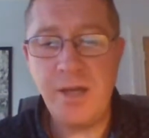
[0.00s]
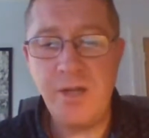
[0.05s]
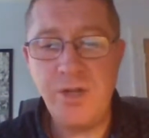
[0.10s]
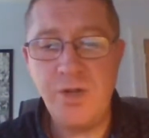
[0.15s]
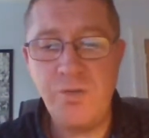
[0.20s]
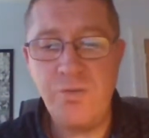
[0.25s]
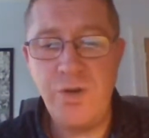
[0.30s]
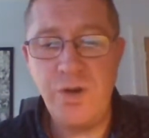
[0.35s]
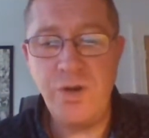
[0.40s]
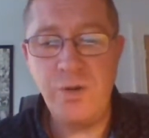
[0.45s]

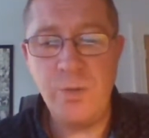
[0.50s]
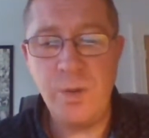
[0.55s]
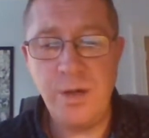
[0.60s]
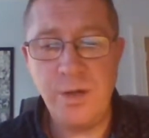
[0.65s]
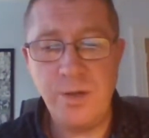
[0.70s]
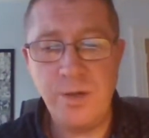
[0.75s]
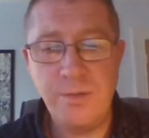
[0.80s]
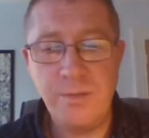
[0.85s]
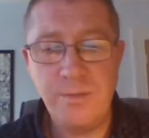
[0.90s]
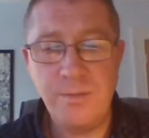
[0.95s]
into the real
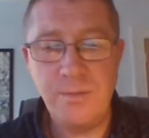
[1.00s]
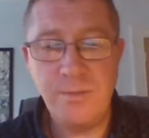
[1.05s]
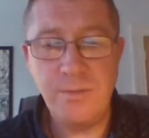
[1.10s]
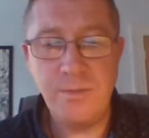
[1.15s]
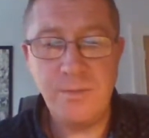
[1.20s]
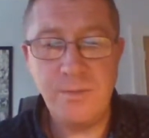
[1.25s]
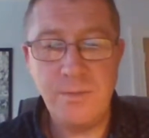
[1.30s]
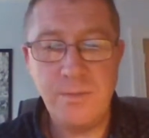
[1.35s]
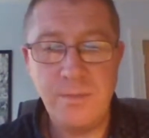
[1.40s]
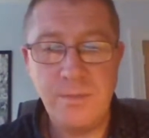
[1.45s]
world.
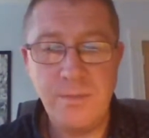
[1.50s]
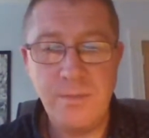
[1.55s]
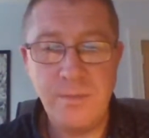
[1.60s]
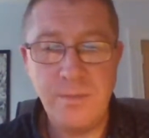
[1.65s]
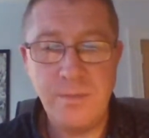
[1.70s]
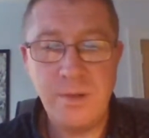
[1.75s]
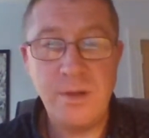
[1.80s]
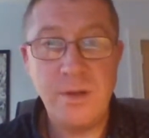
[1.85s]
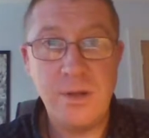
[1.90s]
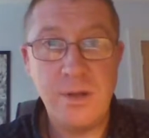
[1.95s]

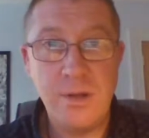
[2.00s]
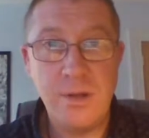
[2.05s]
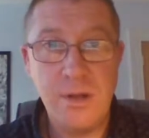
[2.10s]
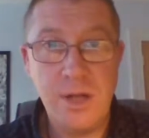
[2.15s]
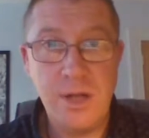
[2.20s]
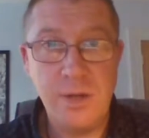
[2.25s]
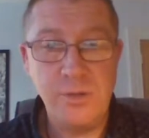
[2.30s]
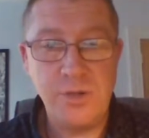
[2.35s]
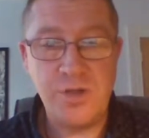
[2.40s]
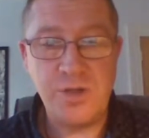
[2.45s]

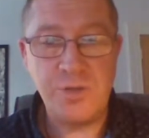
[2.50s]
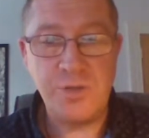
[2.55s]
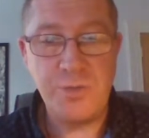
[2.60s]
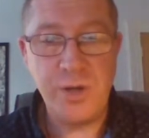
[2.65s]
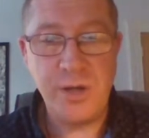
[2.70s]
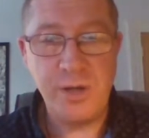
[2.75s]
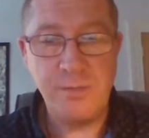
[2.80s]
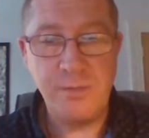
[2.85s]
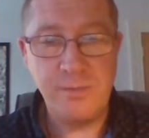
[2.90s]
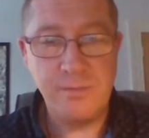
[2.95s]
It was
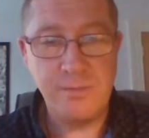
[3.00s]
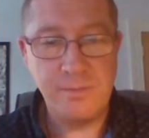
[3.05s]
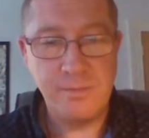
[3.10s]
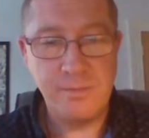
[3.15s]
spring.